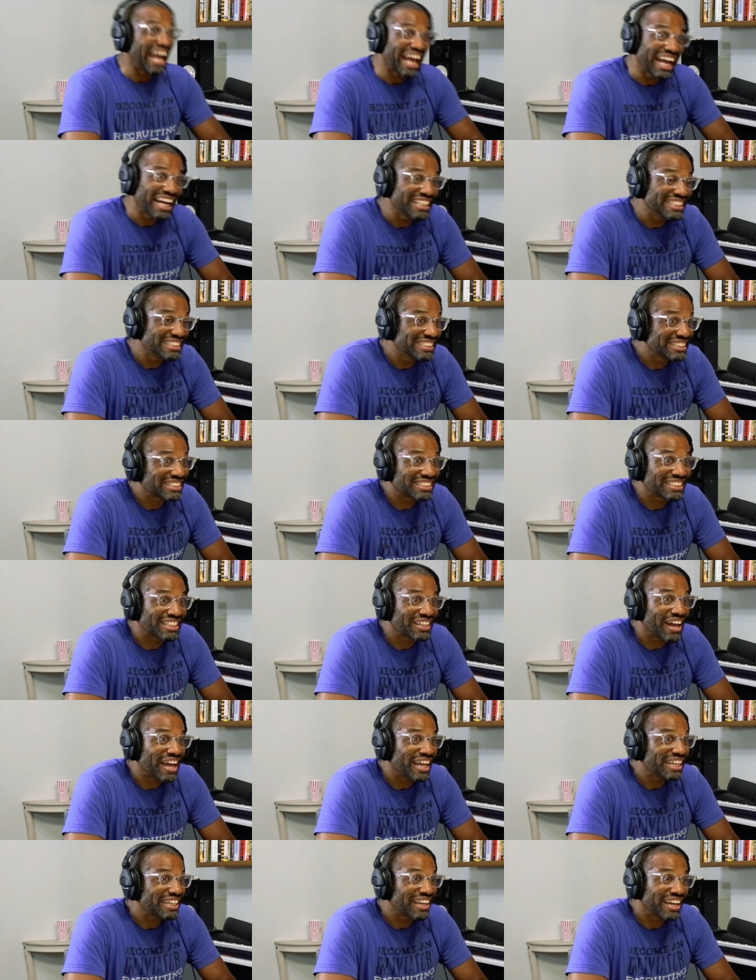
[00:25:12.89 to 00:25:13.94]
and the
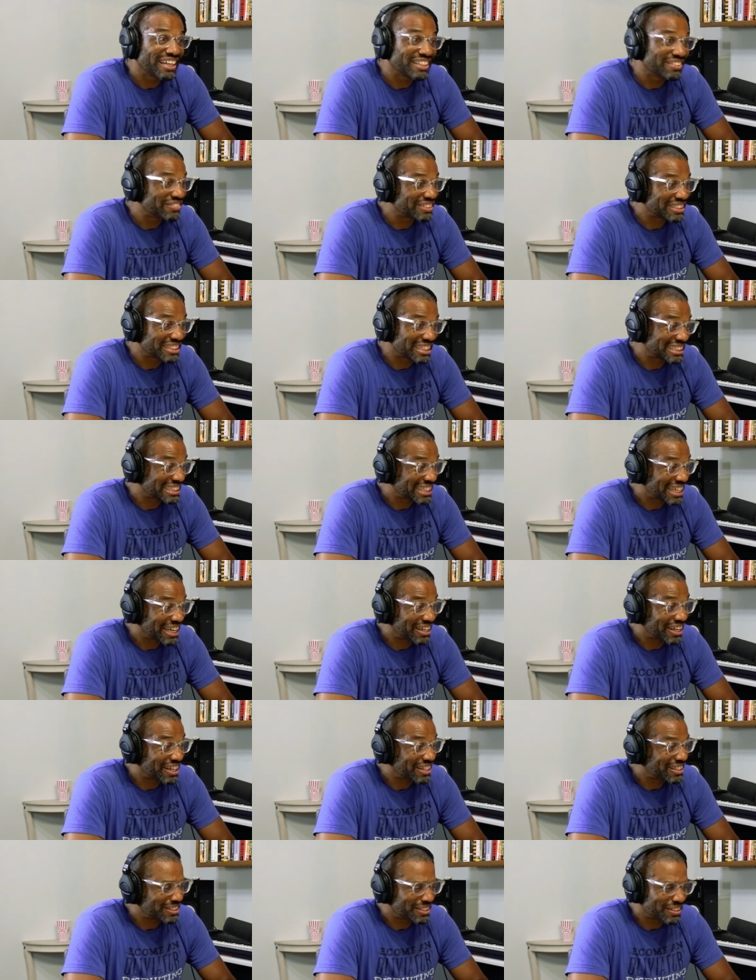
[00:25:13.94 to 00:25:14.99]
headliner was just
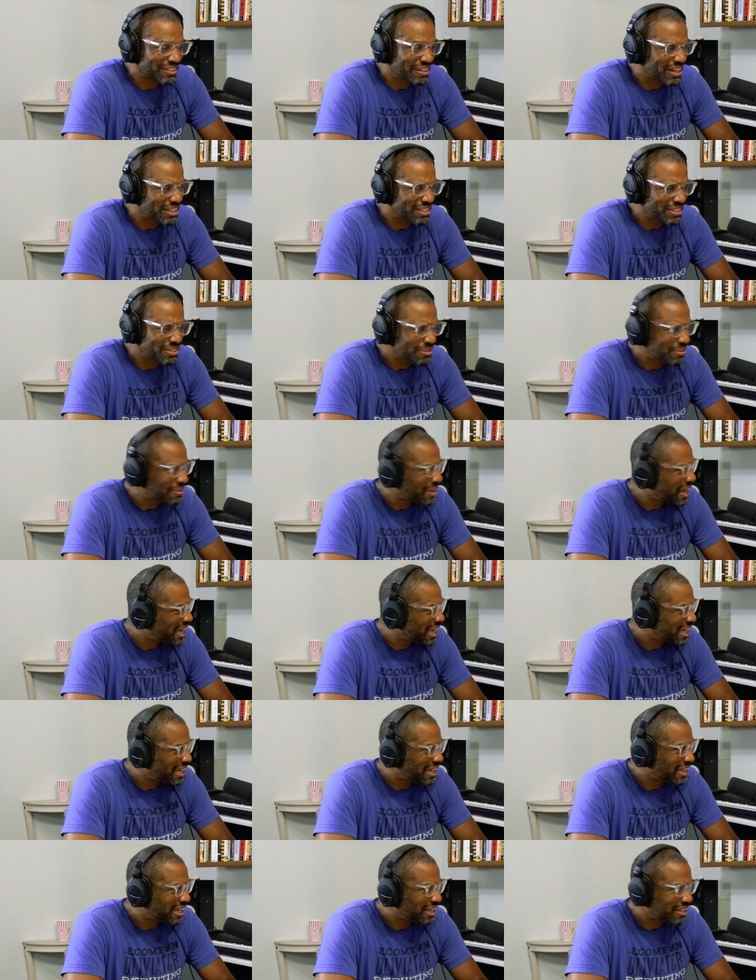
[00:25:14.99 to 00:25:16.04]
like, are you,
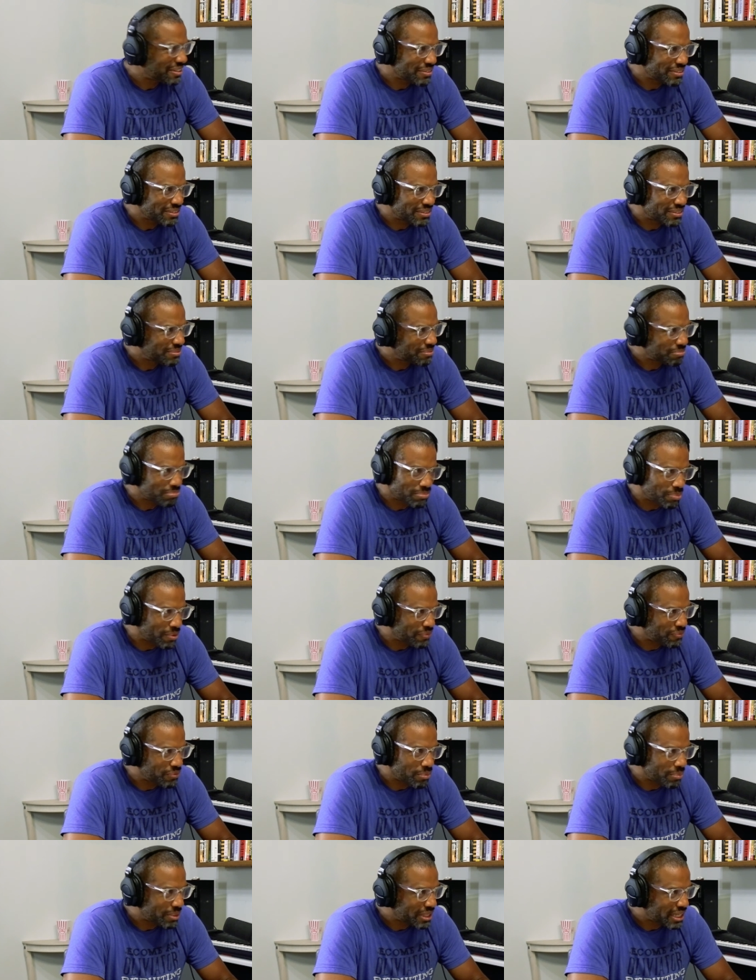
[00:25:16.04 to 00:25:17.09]
are you
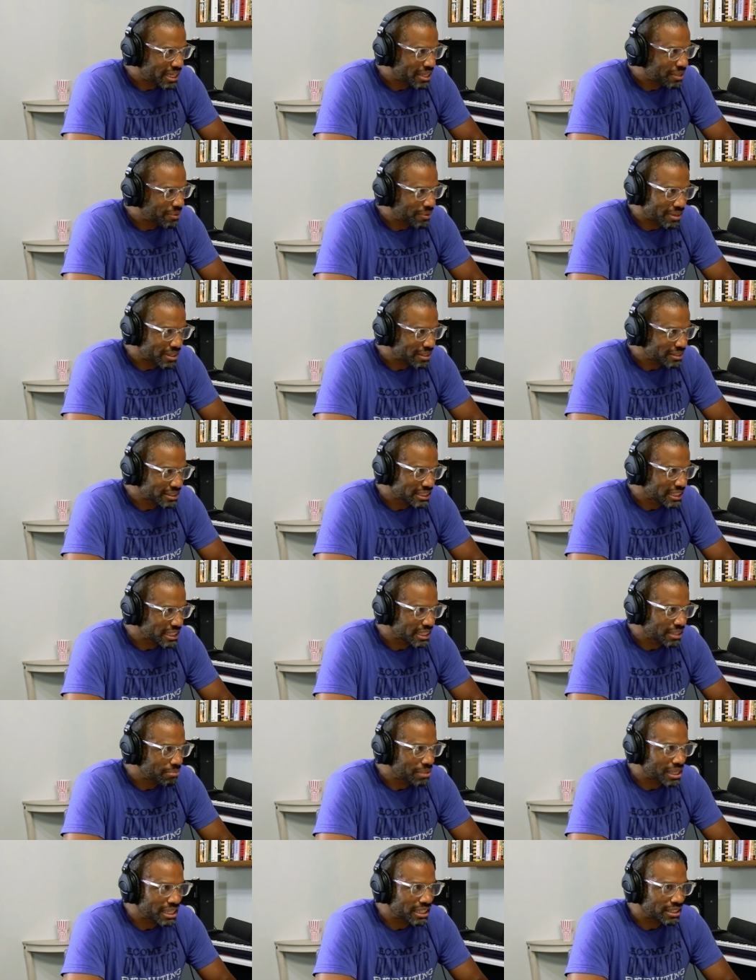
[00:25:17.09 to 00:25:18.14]
performing anywhere else here?
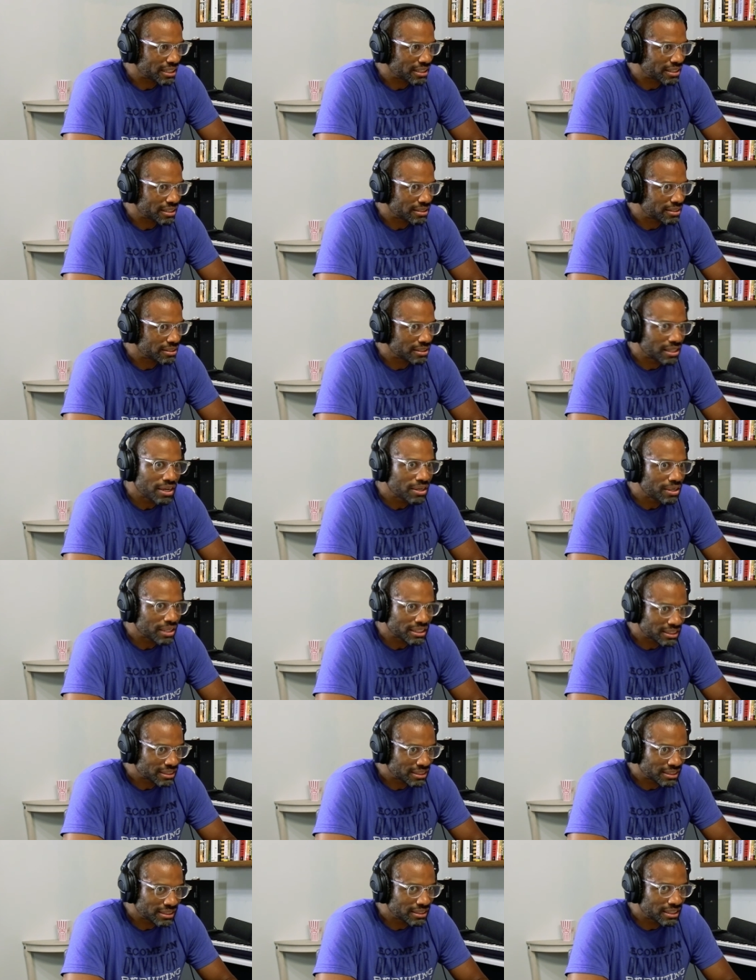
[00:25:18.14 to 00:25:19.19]
I'm like, yeah. no, I
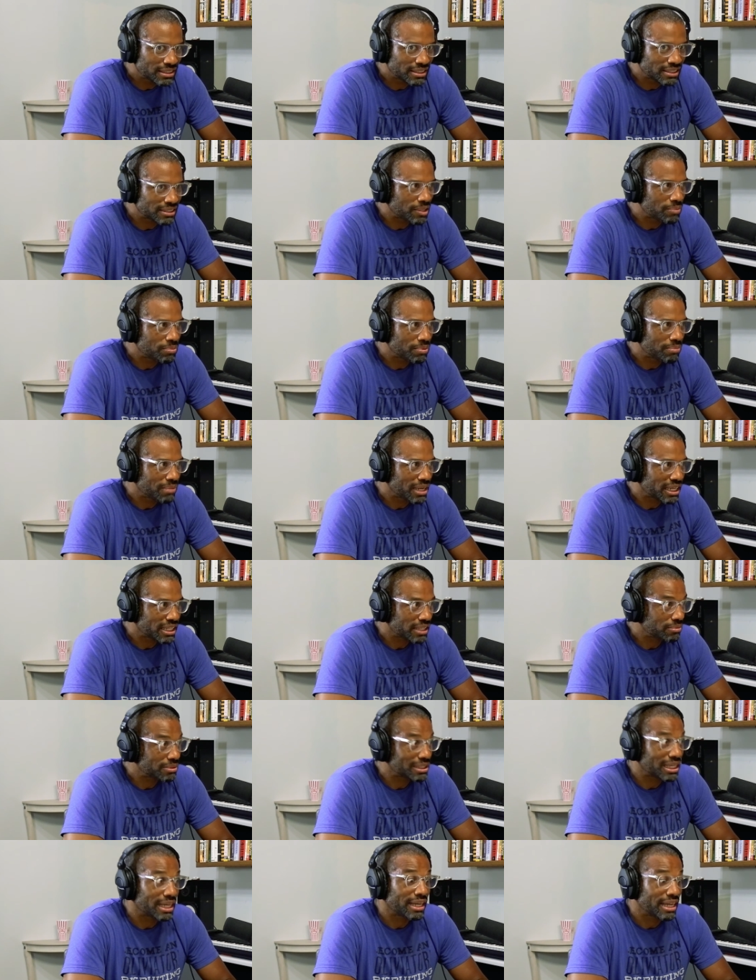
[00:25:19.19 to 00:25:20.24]
just did this open mic. He
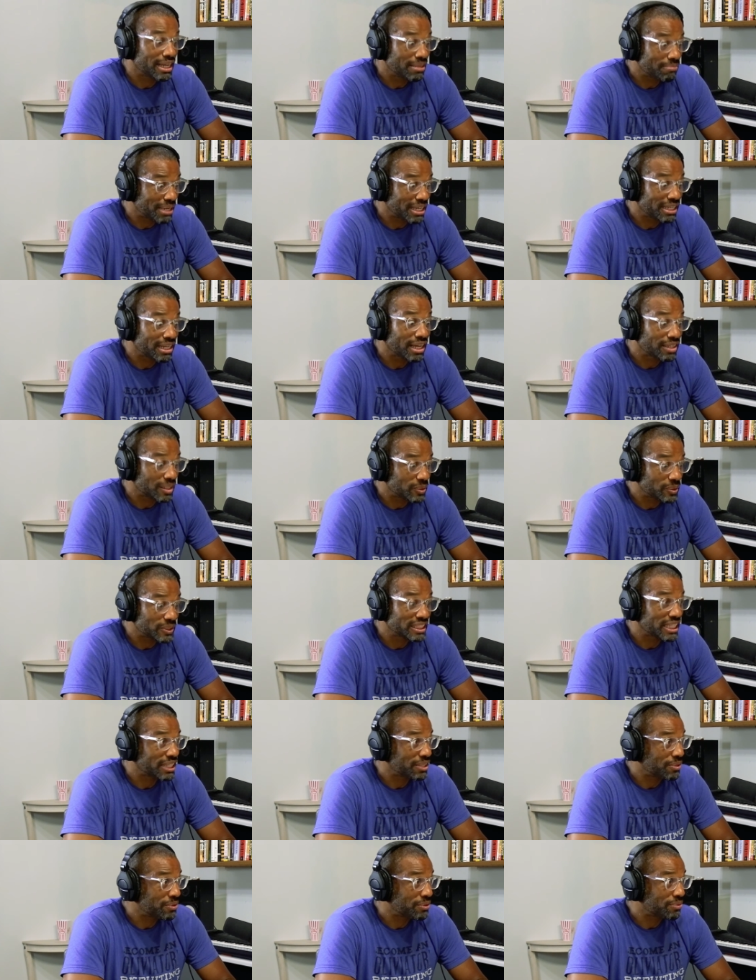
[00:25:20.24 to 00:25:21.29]
was like, hey man, I want to
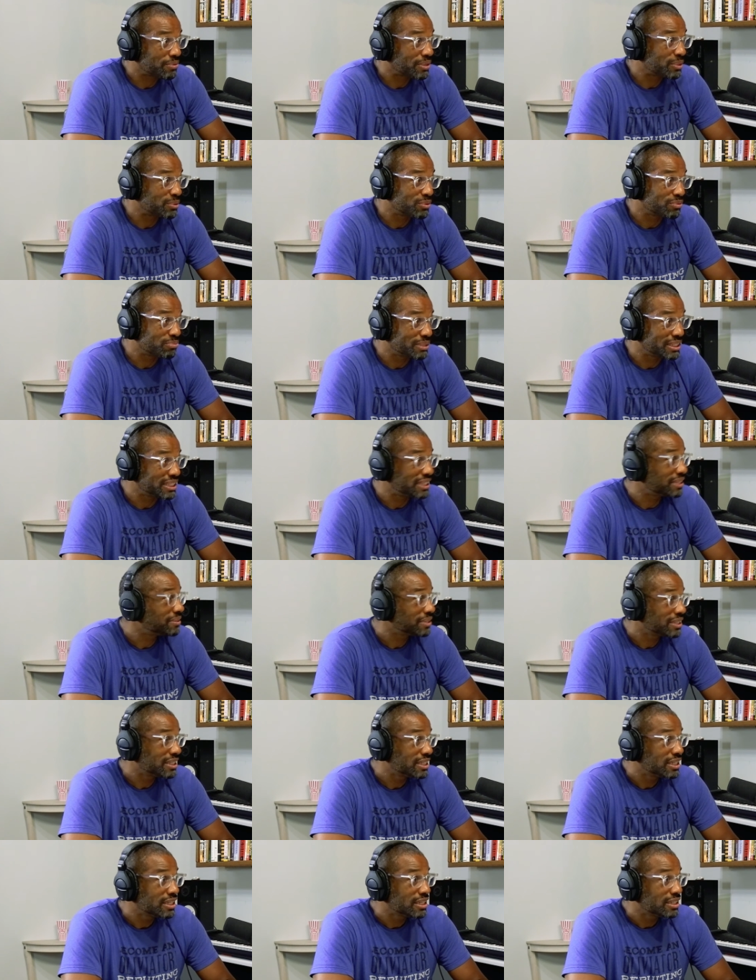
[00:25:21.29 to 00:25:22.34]
take you on the road with me.
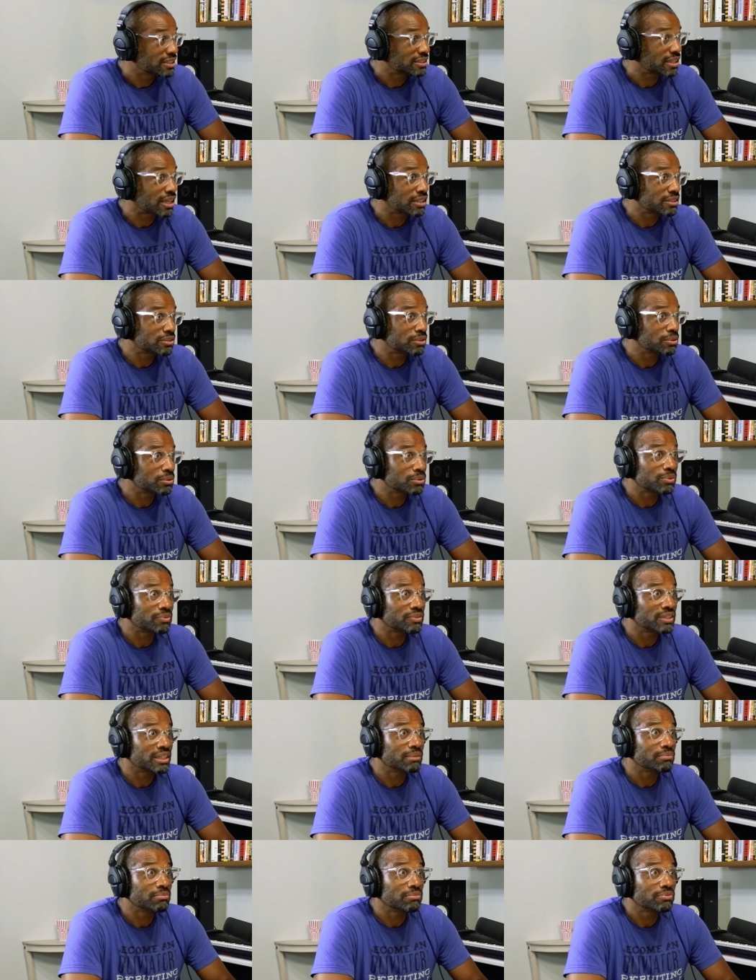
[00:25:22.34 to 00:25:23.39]
So I toured with
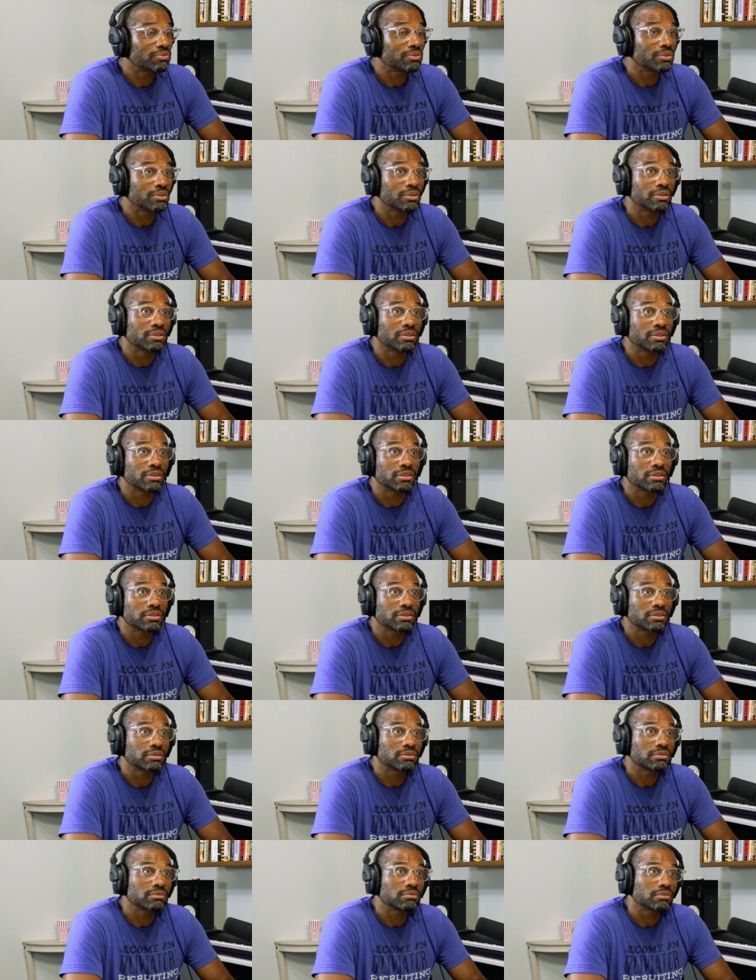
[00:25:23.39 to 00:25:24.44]
him for
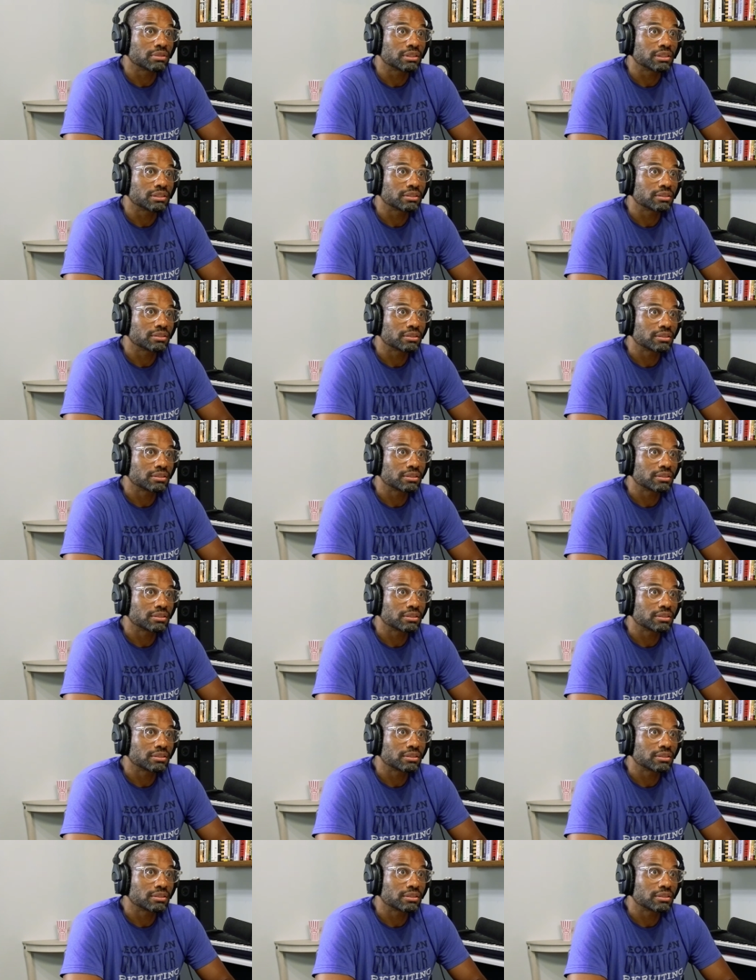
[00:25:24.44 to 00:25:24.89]
what,